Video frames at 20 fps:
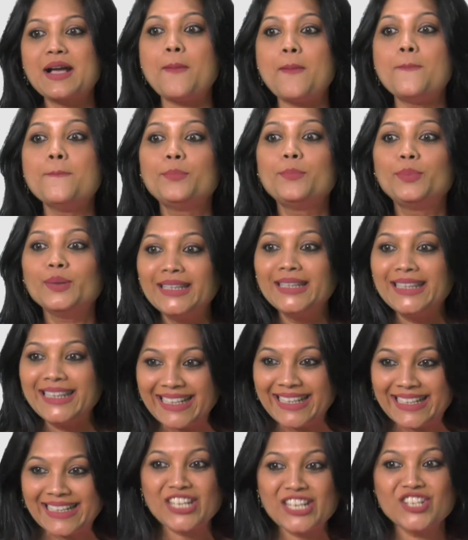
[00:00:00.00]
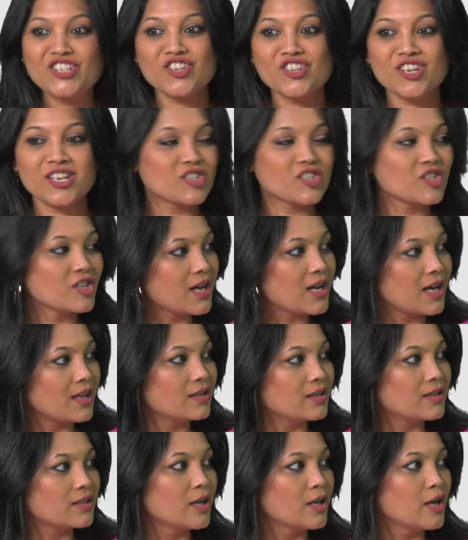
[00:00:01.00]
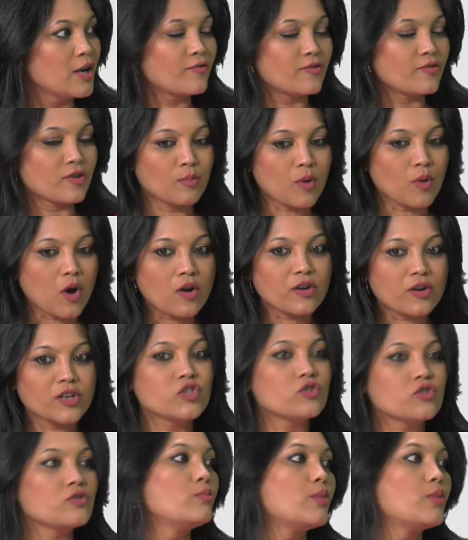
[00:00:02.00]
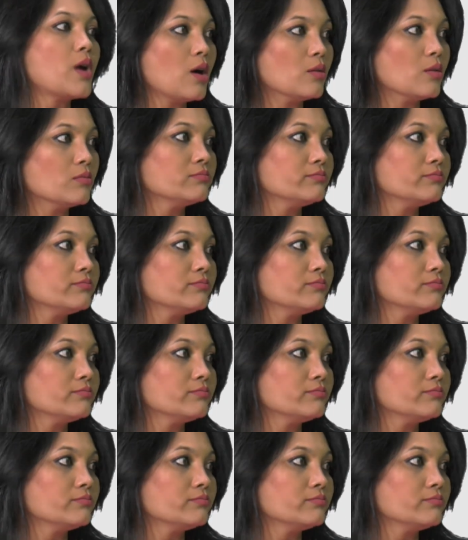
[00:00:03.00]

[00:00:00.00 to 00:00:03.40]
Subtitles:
completely change the color from orange to brown.